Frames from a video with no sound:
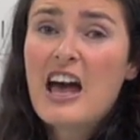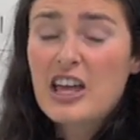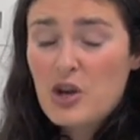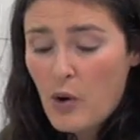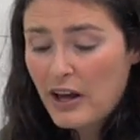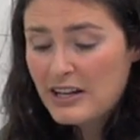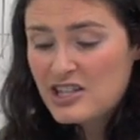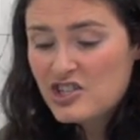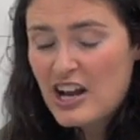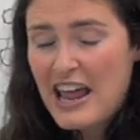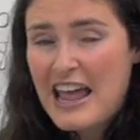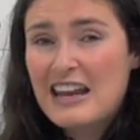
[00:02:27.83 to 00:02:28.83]
You want to
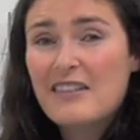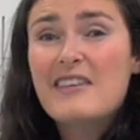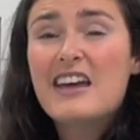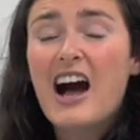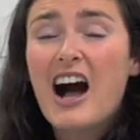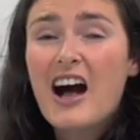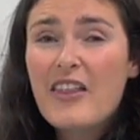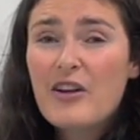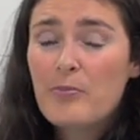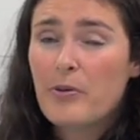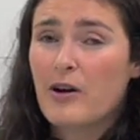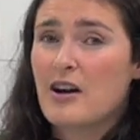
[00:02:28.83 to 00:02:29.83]
shade the other
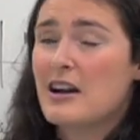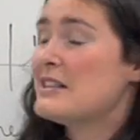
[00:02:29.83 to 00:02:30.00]
part.